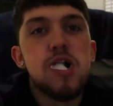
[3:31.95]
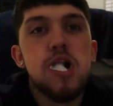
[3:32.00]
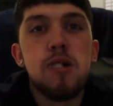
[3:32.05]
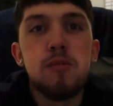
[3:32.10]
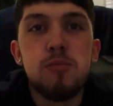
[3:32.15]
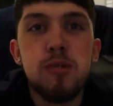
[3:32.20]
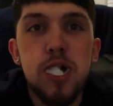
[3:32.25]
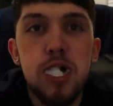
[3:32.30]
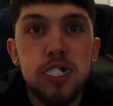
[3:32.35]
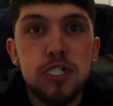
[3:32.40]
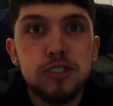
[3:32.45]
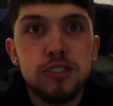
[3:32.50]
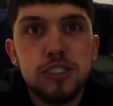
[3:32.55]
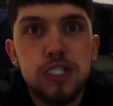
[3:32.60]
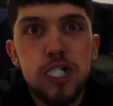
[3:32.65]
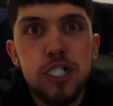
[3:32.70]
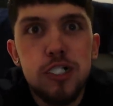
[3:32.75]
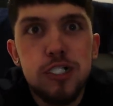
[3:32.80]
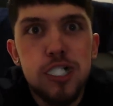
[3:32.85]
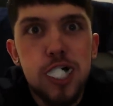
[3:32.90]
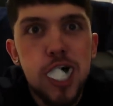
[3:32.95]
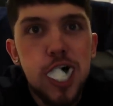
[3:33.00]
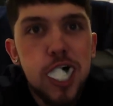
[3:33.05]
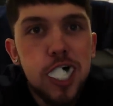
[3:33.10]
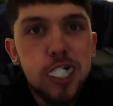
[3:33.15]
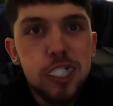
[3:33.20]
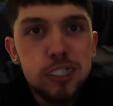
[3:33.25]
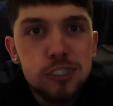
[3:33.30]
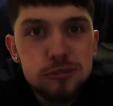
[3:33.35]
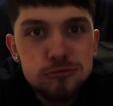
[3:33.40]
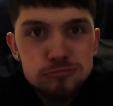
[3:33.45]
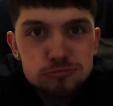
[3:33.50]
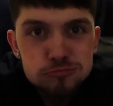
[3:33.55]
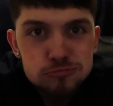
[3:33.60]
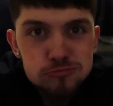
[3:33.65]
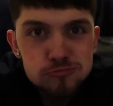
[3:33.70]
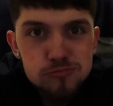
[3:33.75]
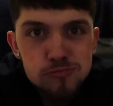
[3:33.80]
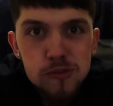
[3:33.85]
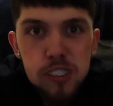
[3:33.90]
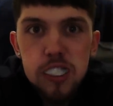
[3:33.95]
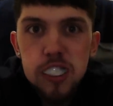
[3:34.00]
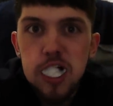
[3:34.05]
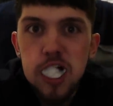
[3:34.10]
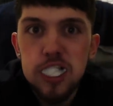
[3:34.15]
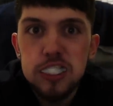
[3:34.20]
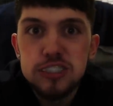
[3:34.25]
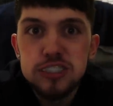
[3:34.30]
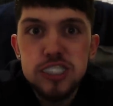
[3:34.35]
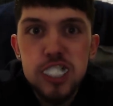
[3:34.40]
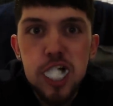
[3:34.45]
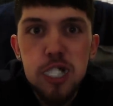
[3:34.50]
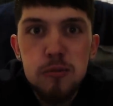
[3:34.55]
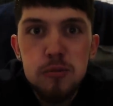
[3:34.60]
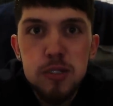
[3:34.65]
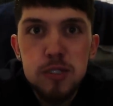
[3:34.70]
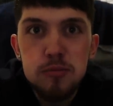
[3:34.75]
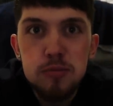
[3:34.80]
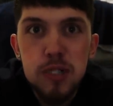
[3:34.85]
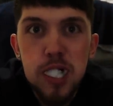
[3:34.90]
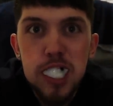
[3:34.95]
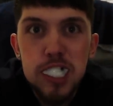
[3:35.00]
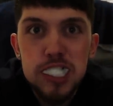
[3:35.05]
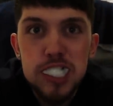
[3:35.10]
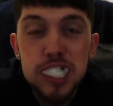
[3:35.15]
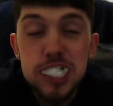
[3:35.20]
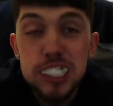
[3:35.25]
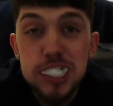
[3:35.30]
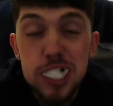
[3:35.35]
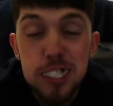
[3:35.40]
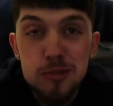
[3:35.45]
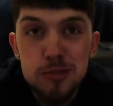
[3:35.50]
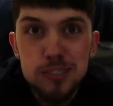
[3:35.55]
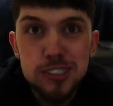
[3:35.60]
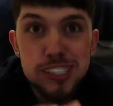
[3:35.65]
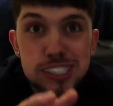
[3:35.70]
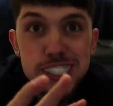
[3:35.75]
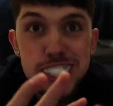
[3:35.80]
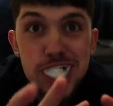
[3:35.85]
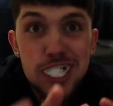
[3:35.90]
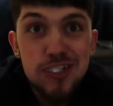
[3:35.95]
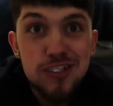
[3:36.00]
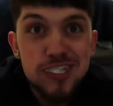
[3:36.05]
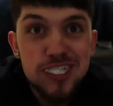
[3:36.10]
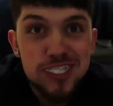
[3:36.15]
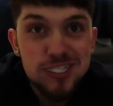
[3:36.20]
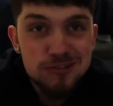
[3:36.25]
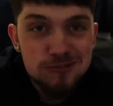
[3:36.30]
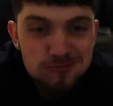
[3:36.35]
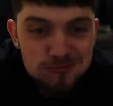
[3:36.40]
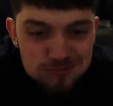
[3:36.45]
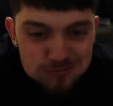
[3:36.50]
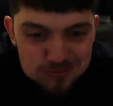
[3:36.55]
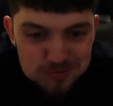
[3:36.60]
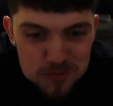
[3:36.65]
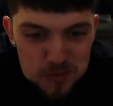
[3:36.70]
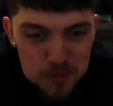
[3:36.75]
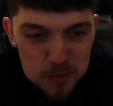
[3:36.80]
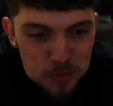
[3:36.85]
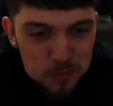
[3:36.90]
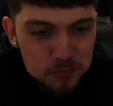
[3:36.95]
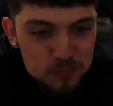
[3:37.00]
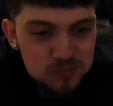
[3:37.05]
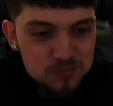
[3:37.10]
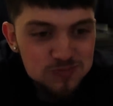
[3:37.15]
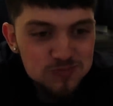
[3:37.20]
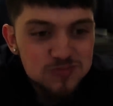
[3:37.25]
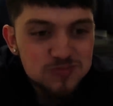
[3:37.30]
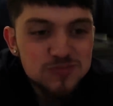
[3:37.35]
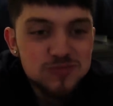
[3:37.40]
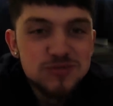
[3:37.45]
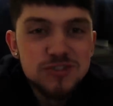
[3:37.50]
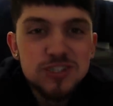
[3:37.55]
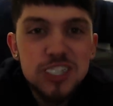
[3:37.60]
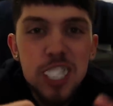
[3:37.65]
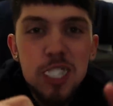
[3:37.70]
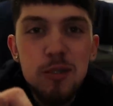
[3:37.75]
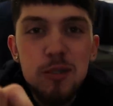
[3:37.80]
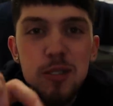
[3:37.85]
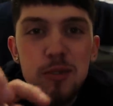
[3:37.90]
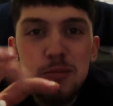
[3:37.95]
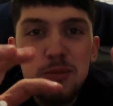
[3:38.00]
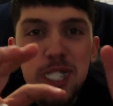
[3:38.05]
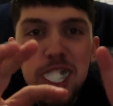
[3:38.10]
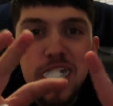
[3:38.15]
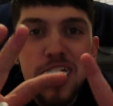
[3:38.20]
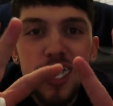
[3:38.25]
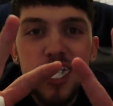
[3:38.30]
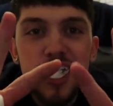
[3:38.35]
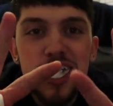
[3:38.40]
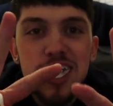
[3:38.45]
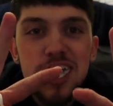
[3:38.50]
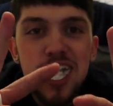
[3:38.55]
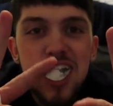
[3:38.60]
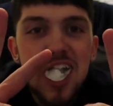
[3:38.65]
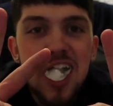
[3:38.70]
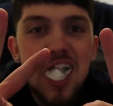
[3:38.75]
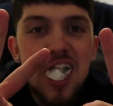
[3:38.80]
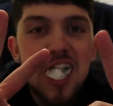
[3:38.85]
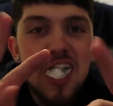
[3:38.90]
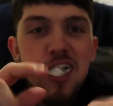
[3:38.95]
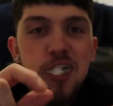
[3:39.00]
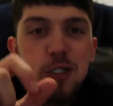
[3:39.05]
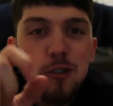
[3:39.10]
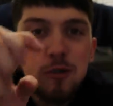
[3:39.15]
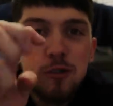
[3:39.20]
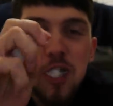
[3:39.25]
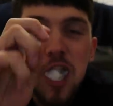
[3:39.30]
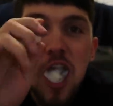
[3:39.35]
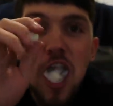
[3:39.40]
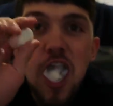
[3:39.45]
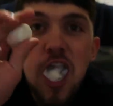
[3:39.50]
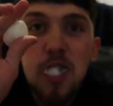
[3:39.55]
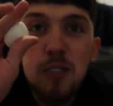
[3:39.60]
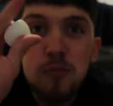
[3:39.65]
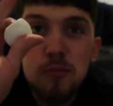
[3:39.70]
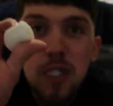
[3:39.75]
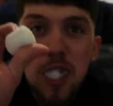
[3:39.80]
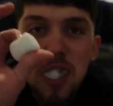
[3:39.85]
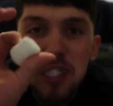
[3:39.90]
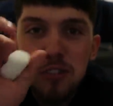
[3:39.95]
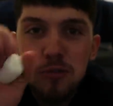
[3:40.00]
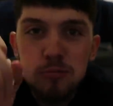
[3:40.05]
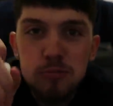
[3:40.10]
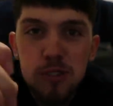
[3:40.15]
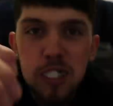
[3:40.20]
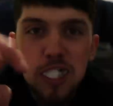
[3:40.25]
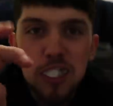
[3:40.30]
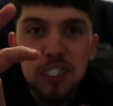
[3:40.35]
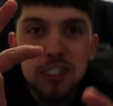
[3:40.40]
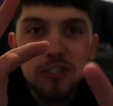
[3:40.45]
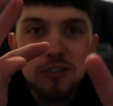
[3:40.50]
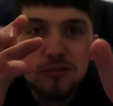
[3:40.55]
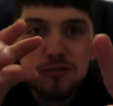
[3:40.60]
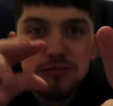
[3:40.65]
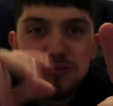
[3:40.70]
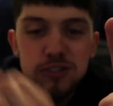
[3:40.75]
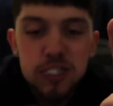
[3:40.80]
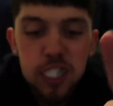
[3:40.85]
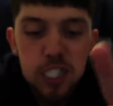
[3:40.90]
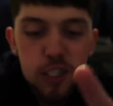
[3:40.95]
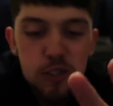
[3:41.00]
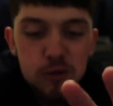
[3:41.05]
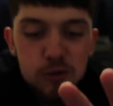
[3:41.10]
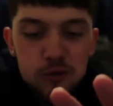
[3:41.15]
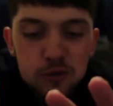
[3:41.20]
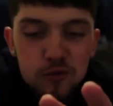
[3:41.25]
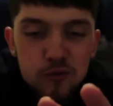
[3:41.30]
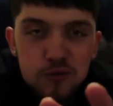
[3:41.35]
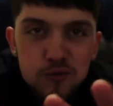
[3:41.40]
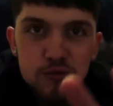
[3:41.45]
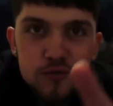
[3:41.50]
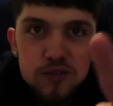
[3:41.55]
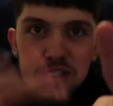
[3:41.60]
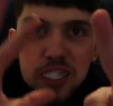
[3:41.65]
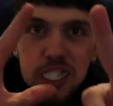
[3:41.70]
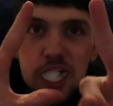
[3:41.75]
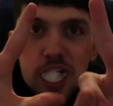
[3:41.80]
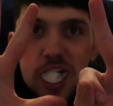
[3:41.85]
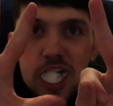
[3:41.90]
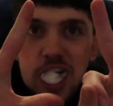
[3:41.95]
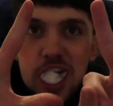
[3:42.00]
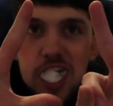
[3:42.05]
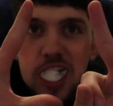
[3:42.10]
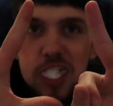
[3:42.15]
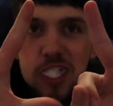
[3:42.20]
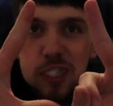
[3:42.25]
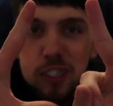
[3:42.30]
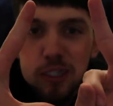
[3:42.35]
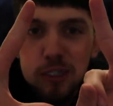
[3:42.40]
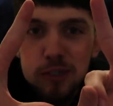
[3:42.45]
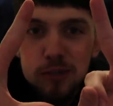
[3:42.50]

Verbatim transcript: I'm not sick, guys. That's everybody I'm saying. Everybody ate, ate my smoke. So. Hey.